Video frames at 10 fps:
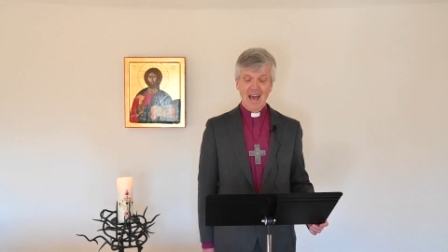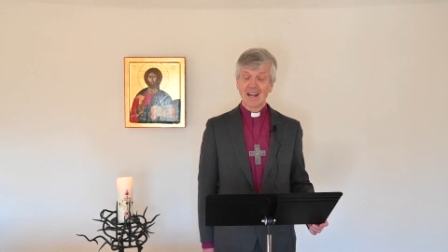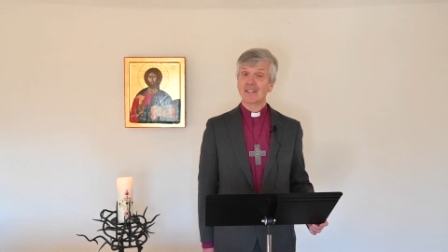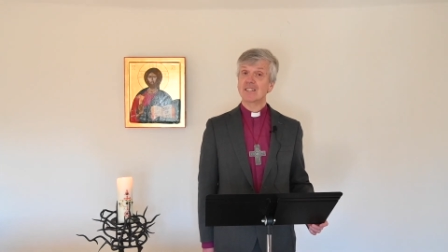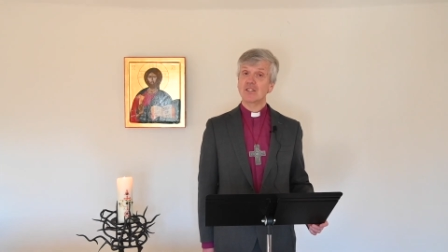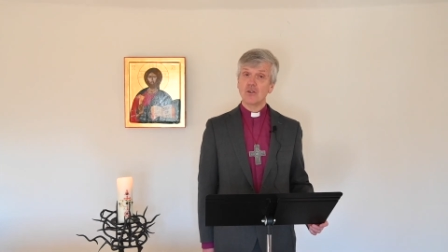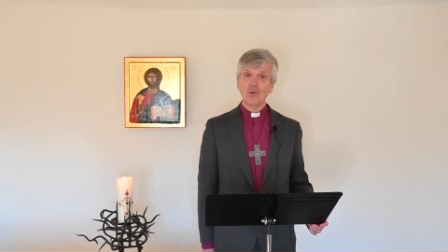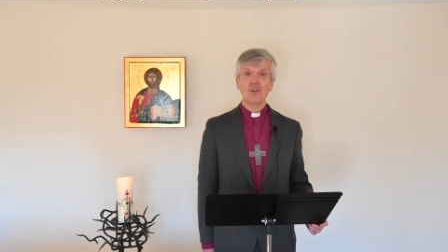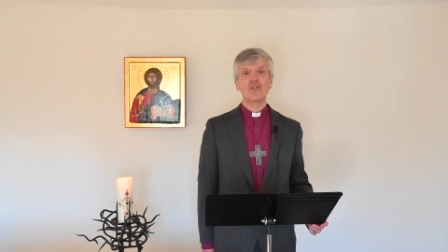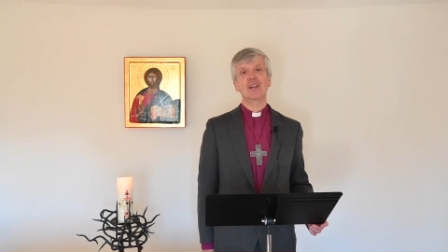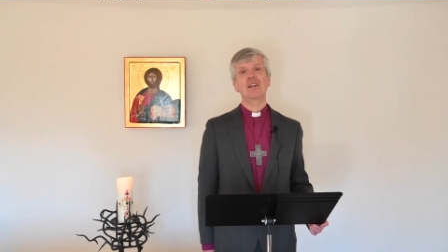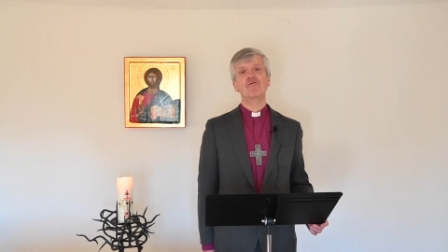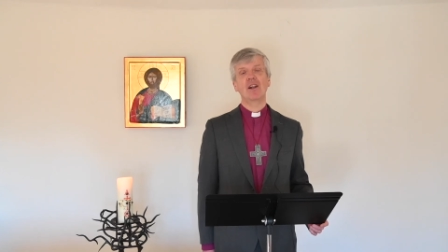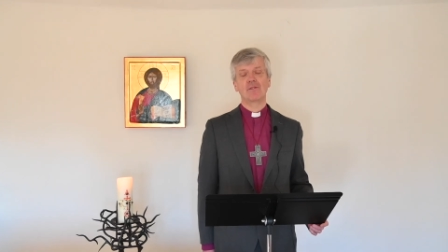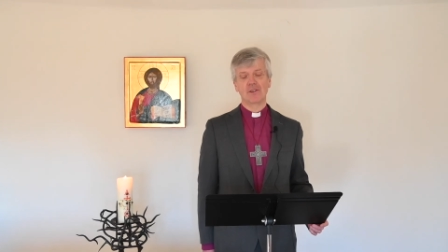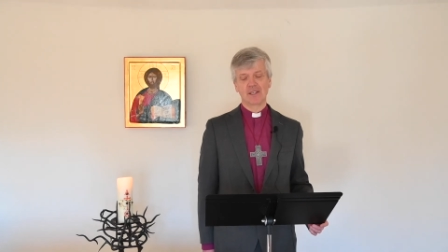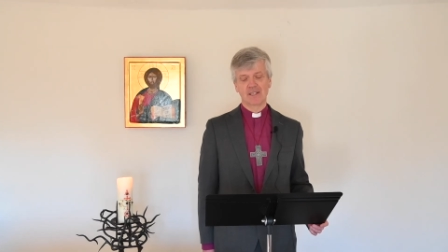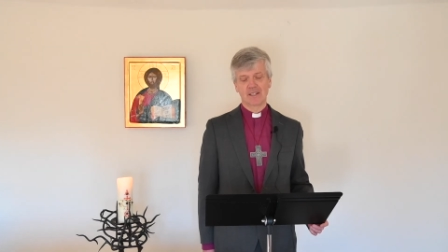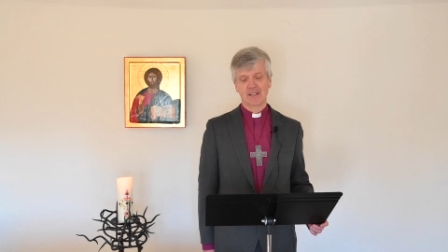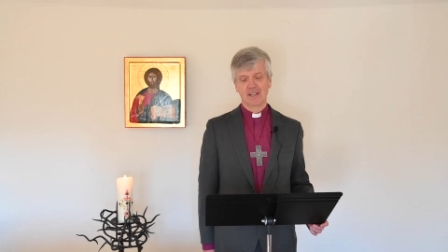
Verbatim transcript: and astonishingly relevant